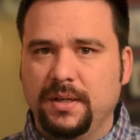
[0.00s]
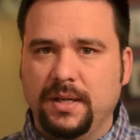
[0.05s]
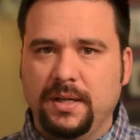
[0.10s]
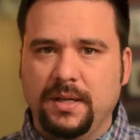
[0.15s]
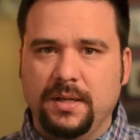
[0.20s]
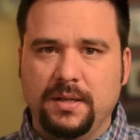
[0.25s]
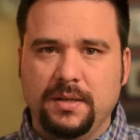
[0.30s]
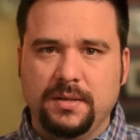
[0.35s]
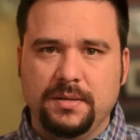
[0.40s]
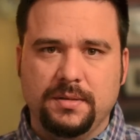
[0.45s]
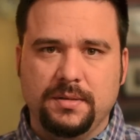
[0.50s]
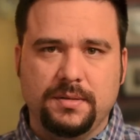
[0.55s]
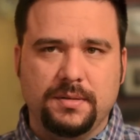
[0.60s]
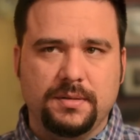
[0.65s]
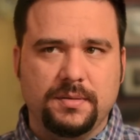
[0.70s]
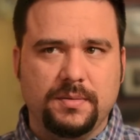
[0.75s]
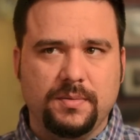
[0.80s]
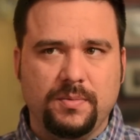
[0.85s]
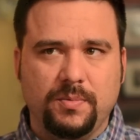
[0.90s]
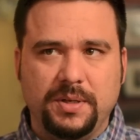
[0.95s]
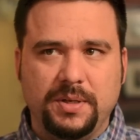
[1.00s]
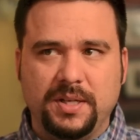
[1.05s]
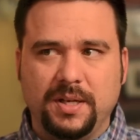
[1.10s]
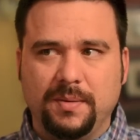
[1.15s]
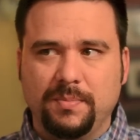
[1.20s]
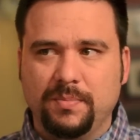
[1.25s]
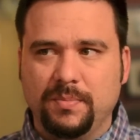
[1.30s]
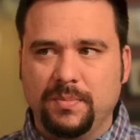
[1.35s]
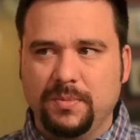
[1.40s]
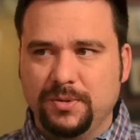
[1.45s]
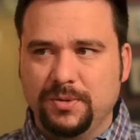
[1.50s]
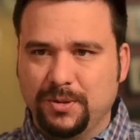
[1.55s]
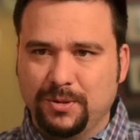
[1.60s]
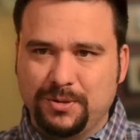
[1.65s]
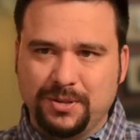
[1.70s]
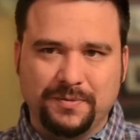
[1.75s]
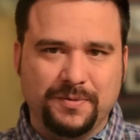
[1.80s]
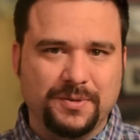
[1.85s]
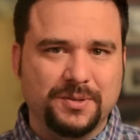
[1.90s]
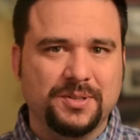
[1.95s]
And we kept
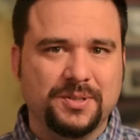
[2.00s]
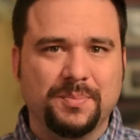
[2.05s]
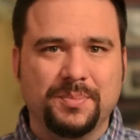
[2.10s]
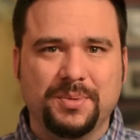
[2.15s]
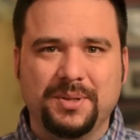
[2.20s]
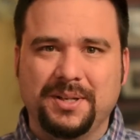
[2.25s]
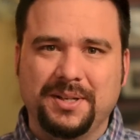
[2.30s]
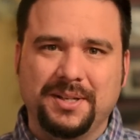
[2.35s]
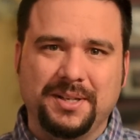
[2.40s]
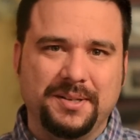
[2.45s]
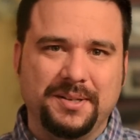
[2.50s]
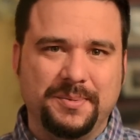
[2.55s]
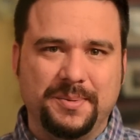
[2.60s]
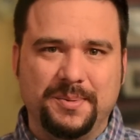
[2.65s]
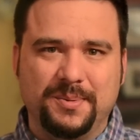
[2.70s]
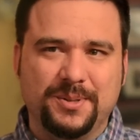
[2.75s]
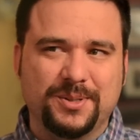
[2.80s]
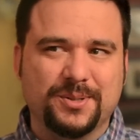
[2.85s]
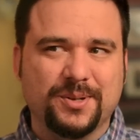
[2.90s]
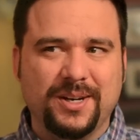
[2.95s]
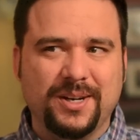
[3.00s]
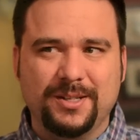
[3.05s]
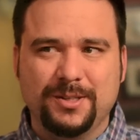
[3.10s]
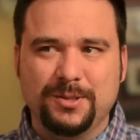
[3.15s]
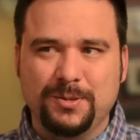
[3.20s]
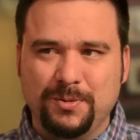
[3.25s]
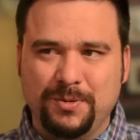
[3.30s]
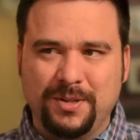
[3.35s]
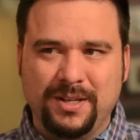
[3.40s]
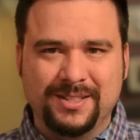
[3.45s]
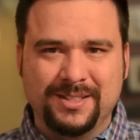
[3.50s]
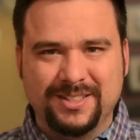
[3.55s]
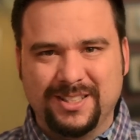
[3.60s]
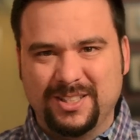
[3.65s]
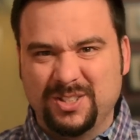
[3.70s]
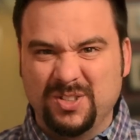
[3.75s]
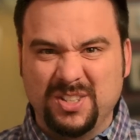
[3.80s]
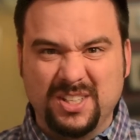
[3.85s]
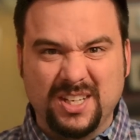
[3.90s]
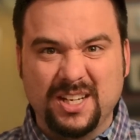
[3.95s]
searching for something, and we would try to do things
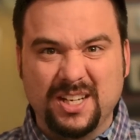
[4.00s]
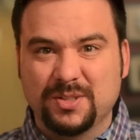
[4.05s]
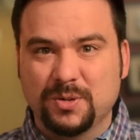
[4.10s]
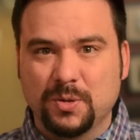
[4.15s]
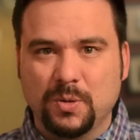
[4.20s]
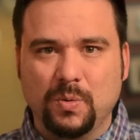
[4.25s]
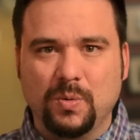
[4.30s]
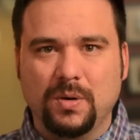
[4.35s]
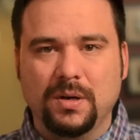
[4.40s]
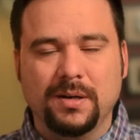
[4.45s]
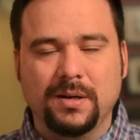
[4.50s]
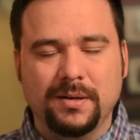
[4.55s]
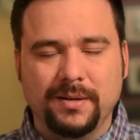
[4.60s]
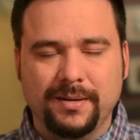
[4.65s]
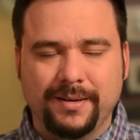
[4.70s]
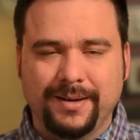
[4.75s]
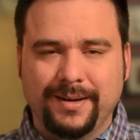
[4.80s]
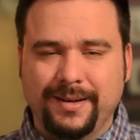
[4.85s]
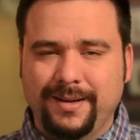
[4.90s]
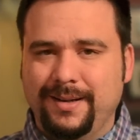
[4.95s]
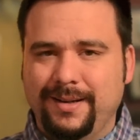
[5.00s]
like drink ice cold water.